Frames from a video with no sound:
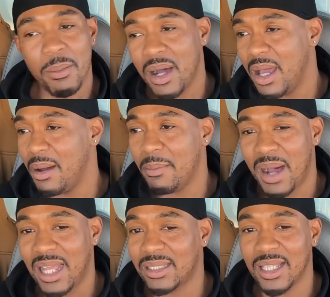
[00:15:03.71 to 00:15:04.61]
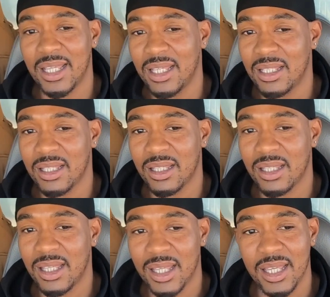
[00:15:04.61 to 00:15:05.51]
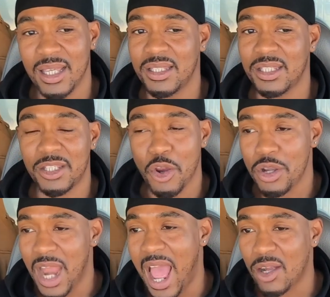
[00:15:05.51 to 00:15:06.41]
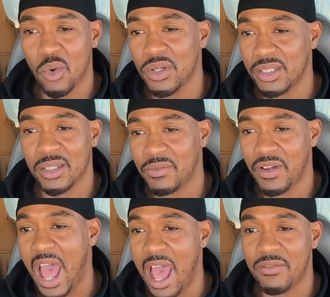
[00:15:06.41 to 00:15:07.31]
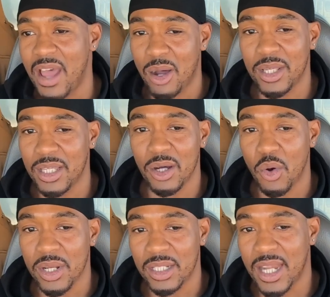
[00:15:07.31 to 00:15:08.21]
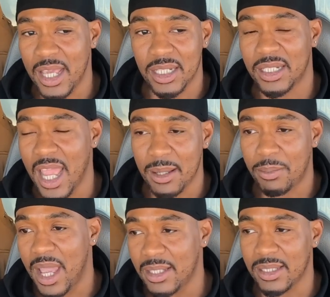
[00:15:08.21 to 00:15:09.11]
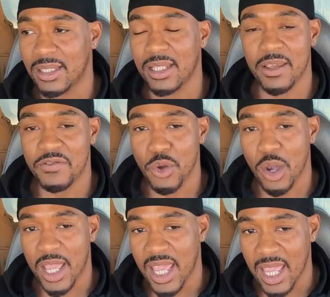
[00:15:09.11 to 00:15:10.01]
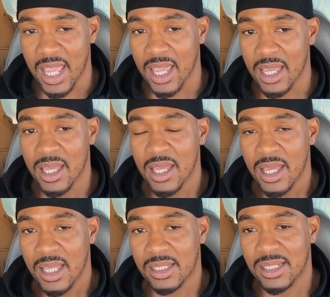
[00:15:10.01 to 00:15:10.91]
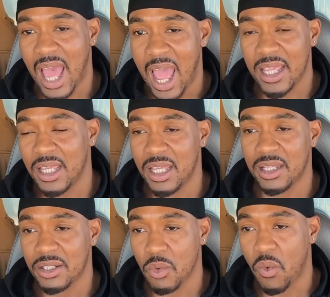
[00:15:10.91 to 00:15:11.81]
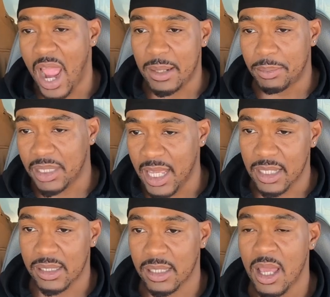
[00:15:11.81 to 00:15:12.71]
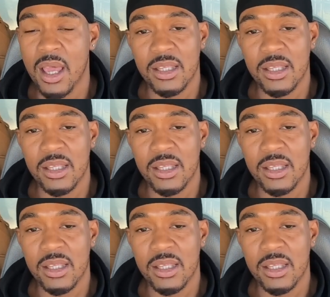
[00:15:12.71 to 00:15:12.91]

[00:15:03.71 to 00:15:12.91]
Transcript: But my thing is you're not going to survive out here on a day-to-day -day basis if your head is not in the right place.